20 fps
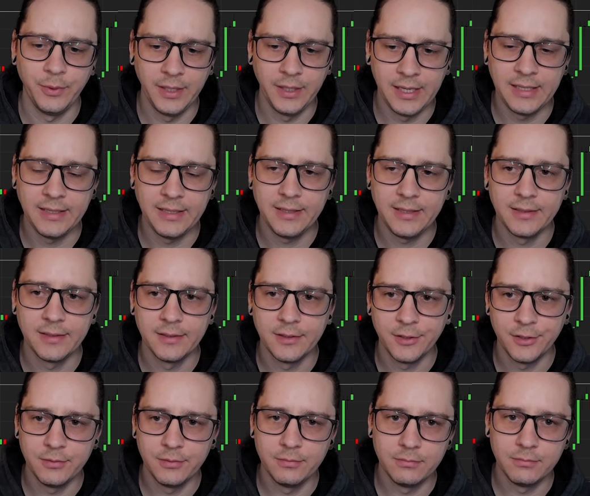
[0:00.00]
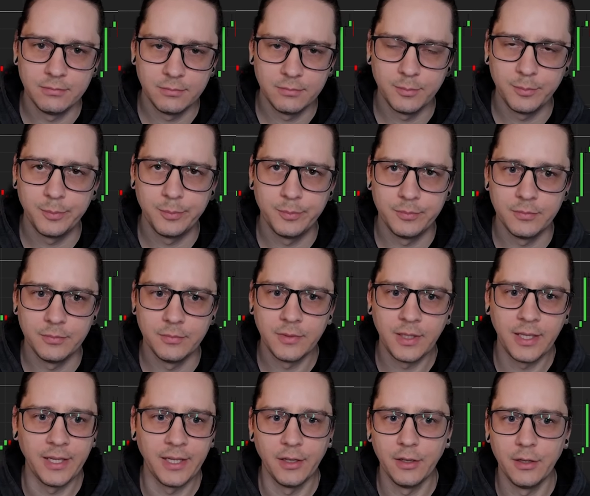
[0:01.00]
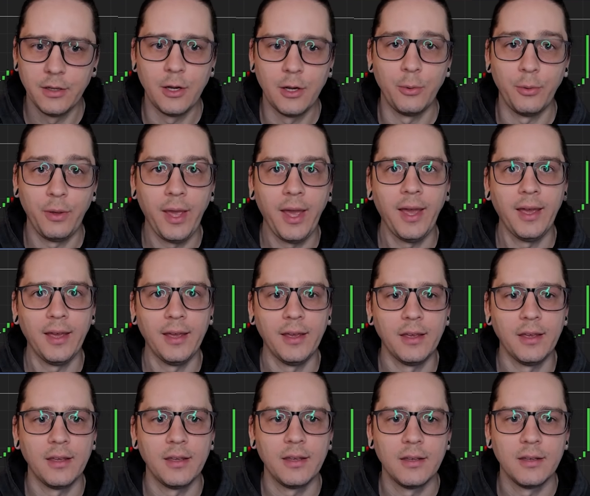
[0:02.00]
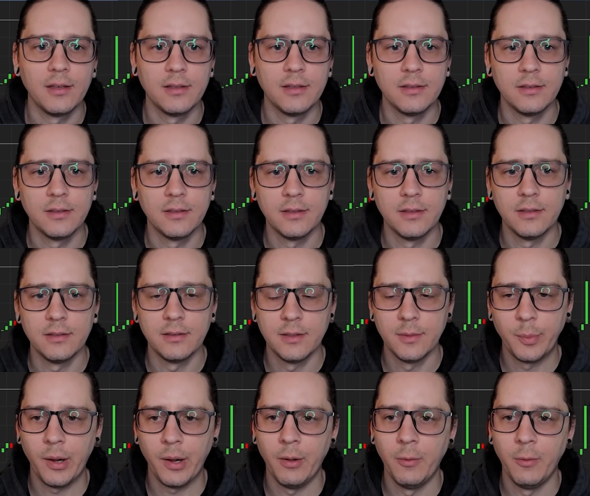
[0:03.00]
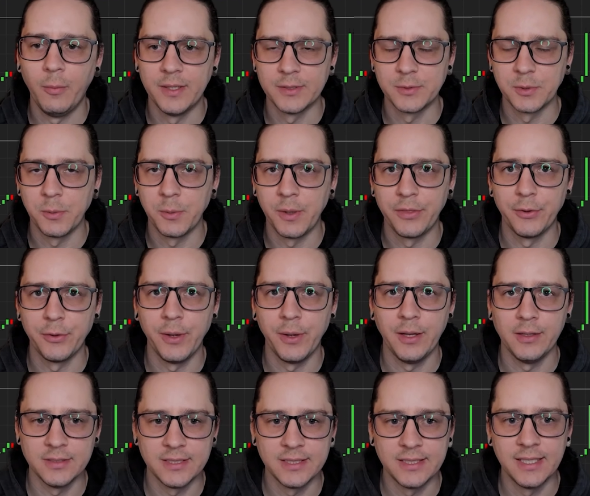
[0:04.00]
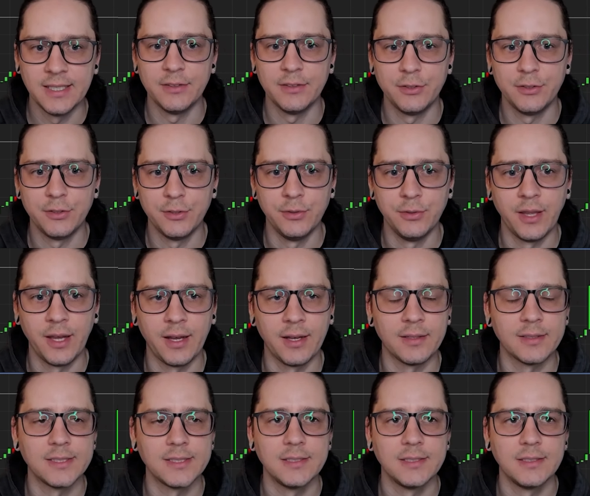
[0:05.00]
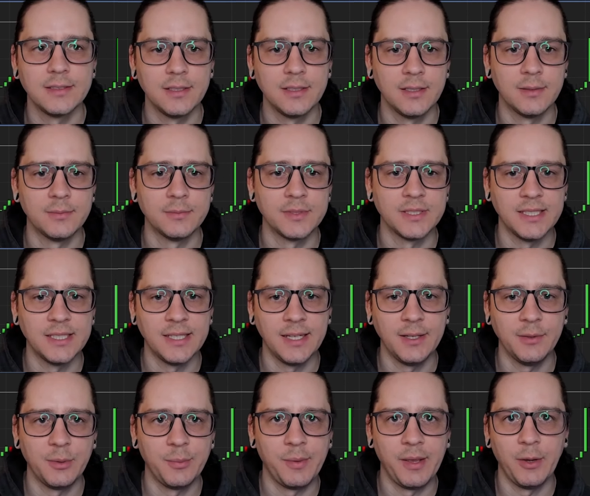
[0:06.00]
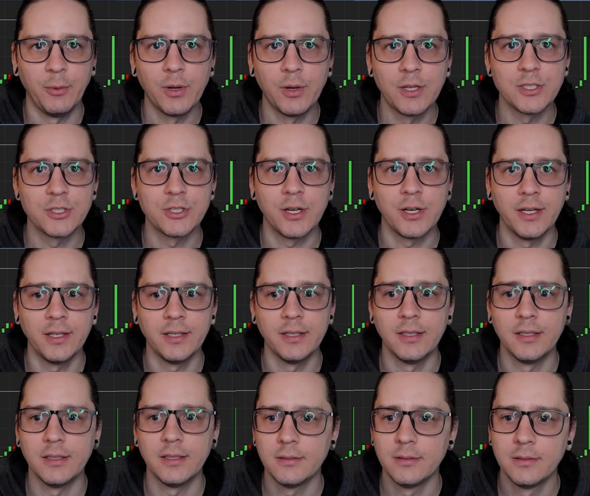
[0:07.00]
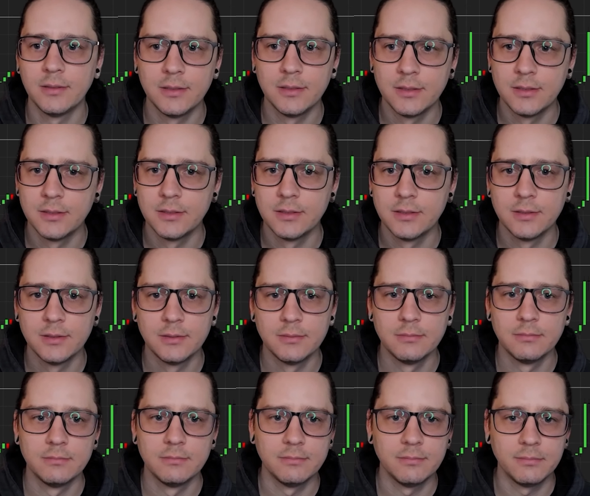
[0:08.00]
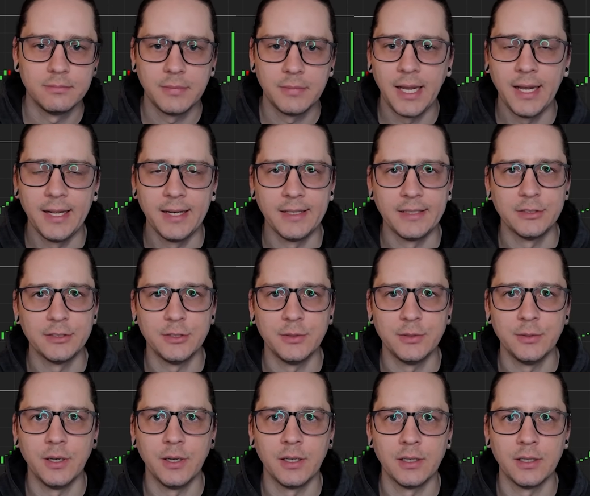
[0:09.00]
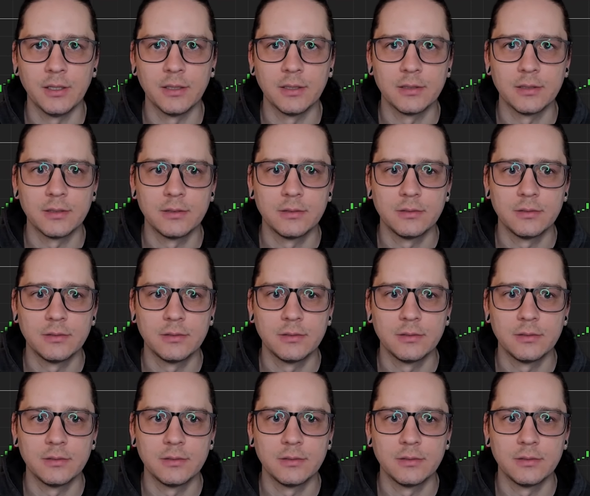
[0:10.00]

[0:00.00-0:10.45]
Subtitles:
ended like okay. The problem is we went through hell to get to that. Today we make 1 trade, adding to